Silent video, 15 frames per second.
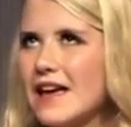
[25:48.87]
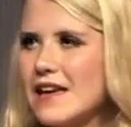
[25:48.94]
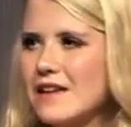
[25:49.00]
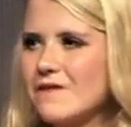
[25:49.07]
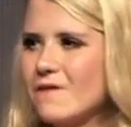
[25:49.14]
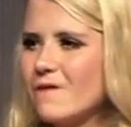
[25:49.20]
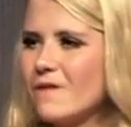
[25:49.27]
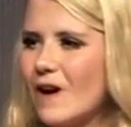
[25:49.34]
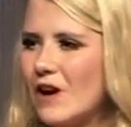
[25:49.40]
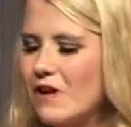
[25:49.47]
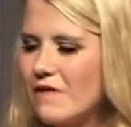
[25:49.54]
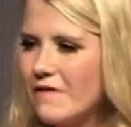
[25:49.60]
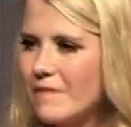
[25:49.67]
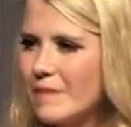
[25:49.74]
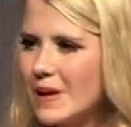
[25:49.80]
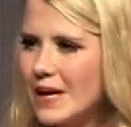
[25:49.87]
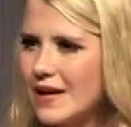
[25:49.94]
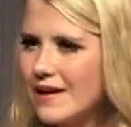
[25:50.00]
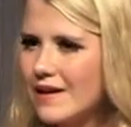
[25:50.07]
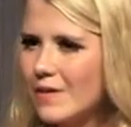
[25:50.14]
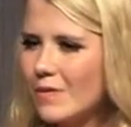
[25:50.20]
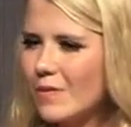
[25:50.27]
in front of
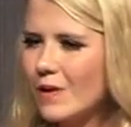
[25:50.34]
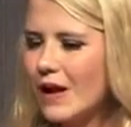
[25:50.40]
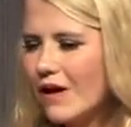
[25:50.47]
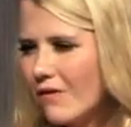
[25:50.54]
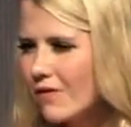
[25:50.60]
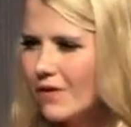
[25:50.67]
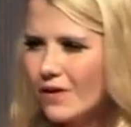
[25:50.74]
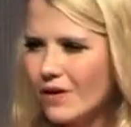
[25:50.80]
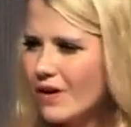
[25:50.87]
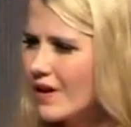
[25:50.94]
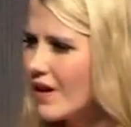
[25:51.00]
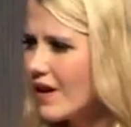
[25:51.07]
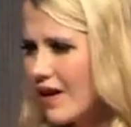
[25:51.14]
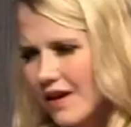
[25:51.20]
me, whatever